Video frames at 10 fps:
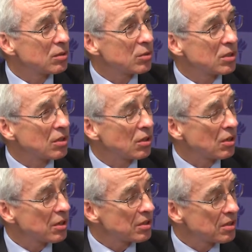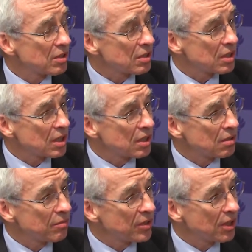would cause
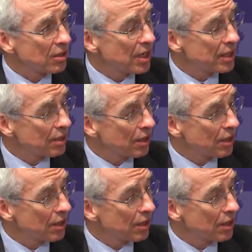um, the Al Qaeda